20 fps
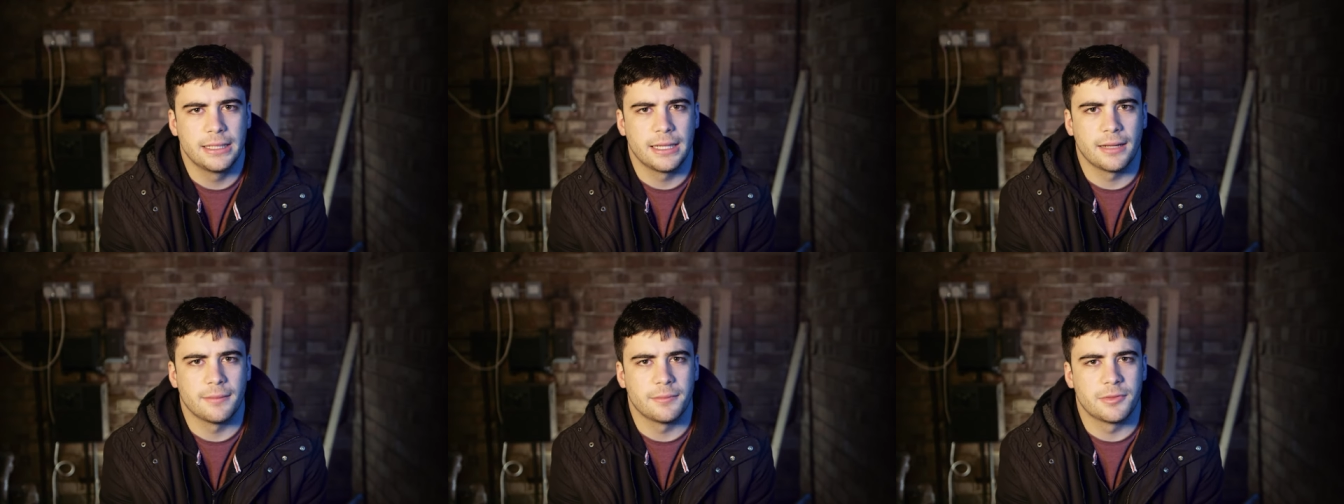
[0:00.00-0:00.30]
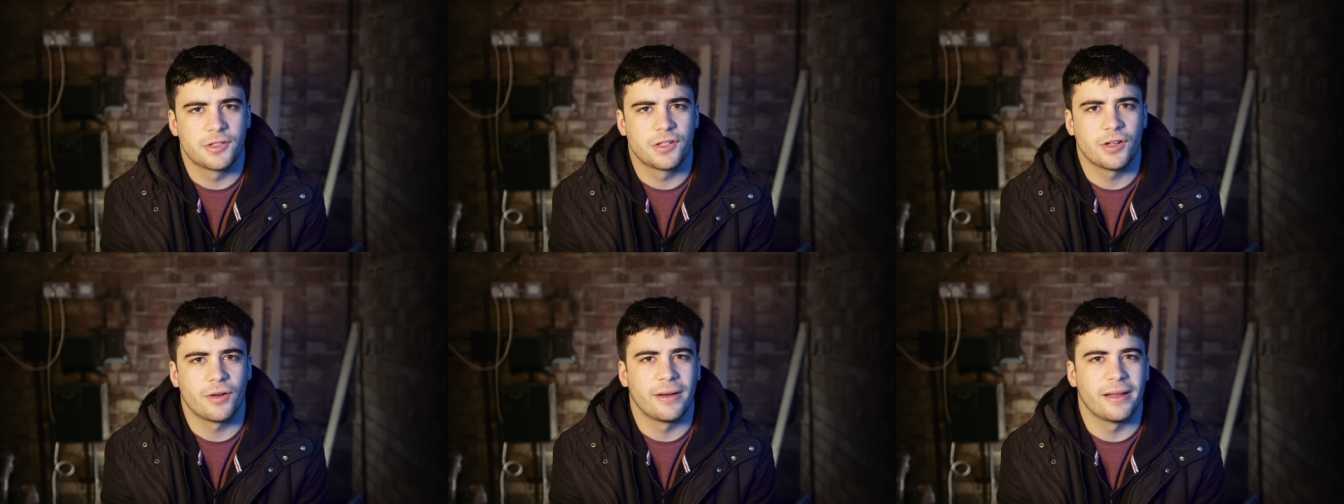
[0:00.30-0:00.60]
I'm
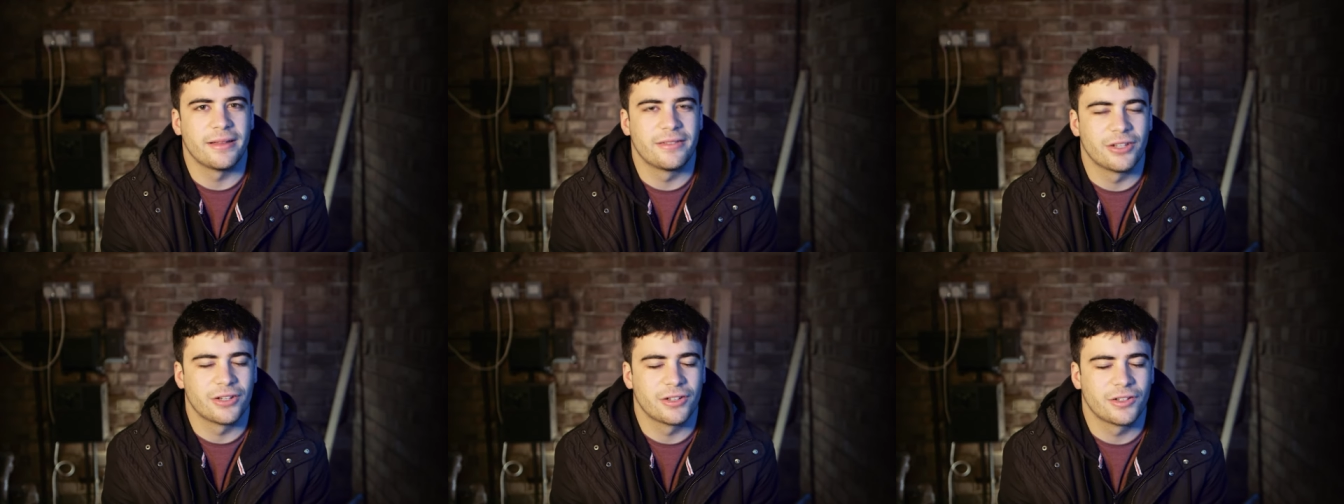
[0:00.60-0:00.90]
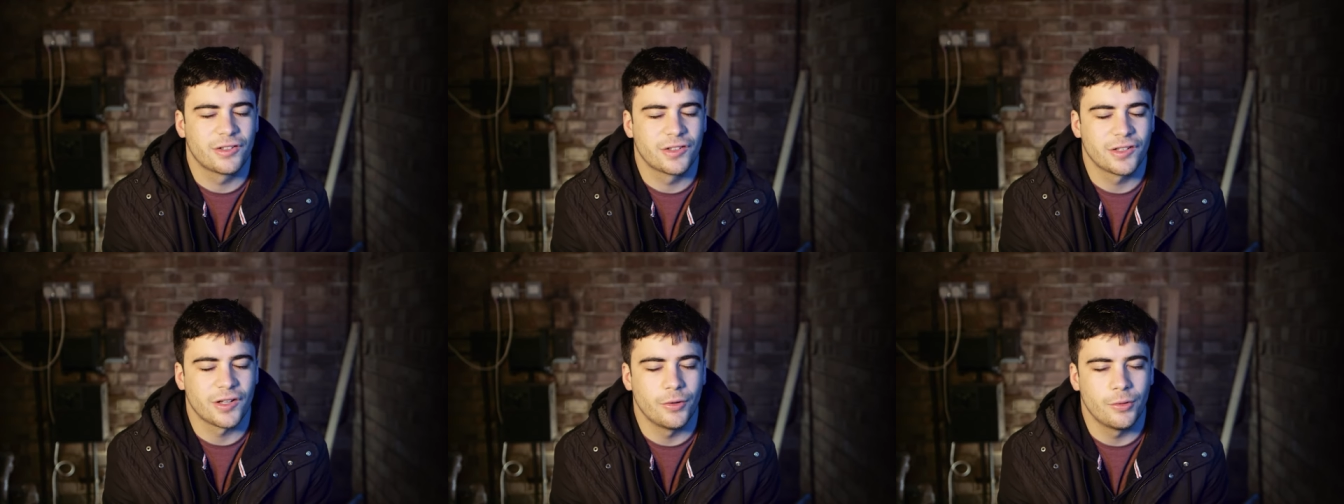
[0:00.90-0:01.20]
sorry it took
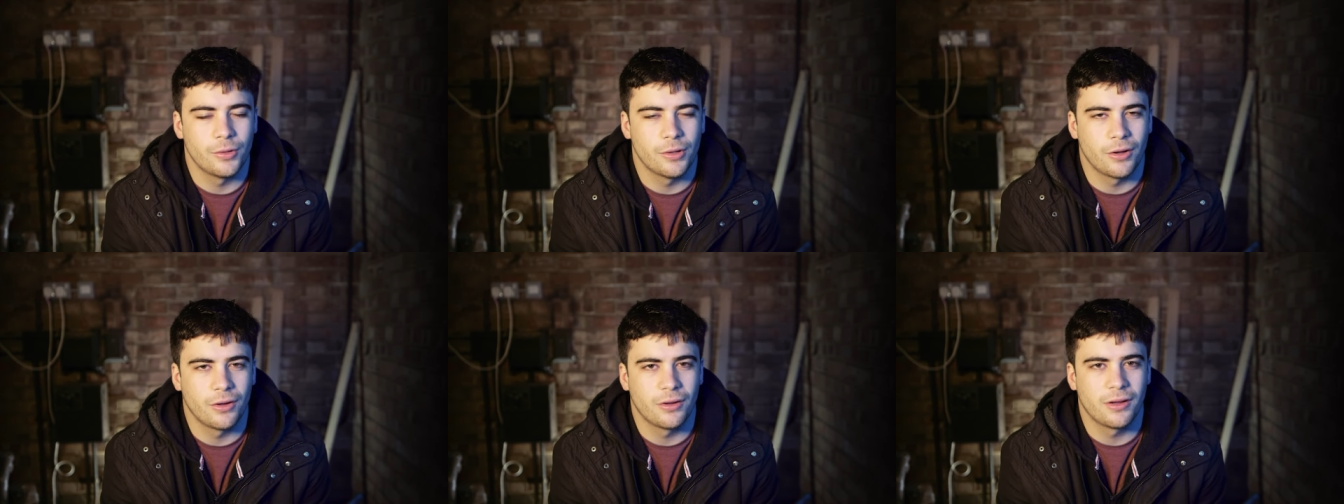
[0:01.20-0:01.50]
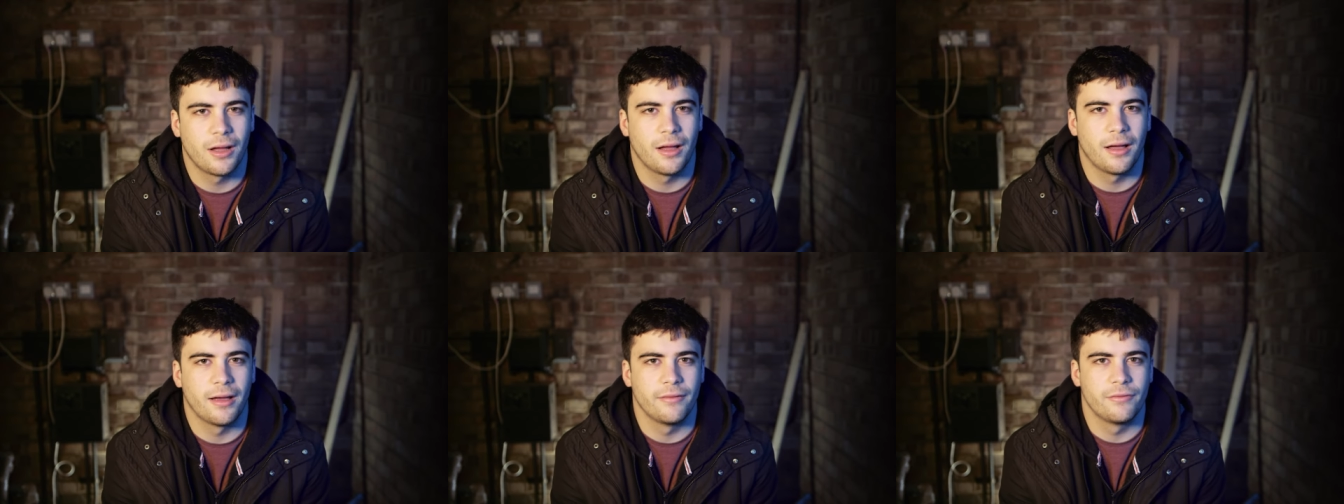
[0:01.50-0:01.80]
so
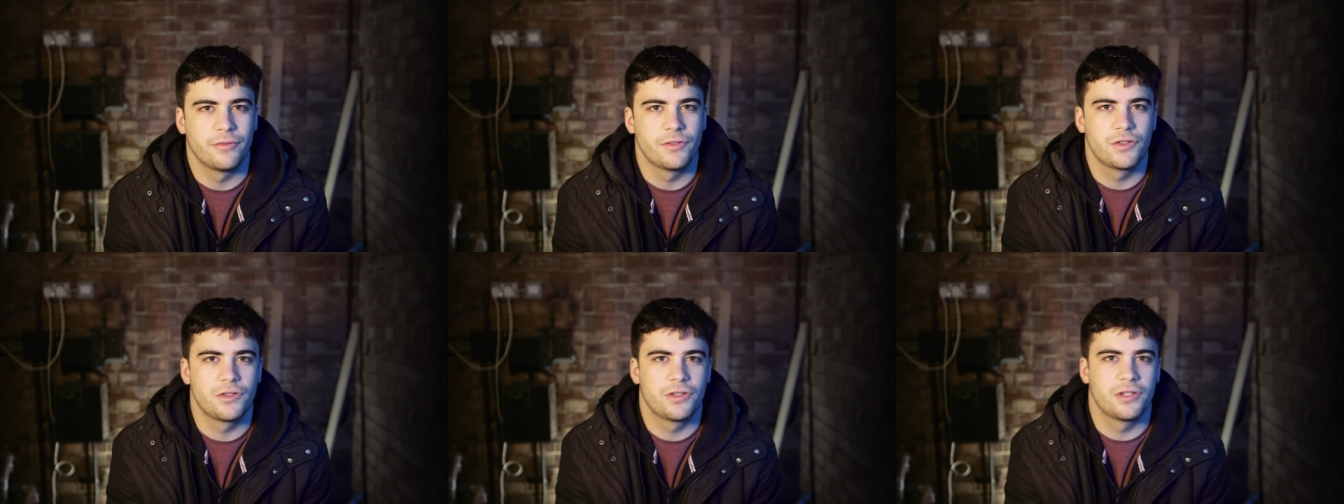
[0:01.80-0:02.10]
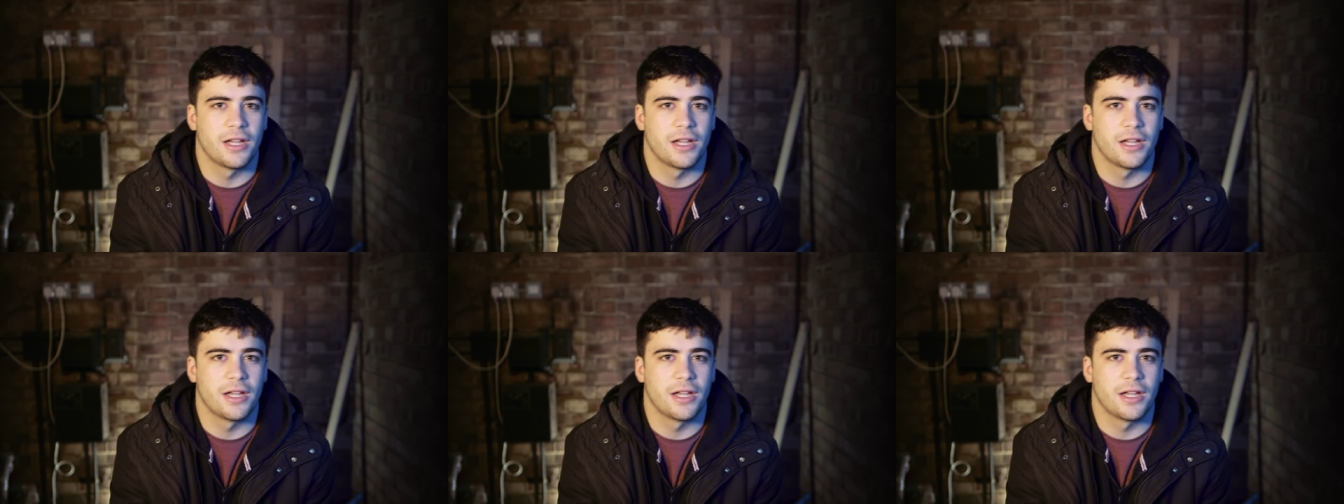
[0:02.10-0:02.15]
long. I've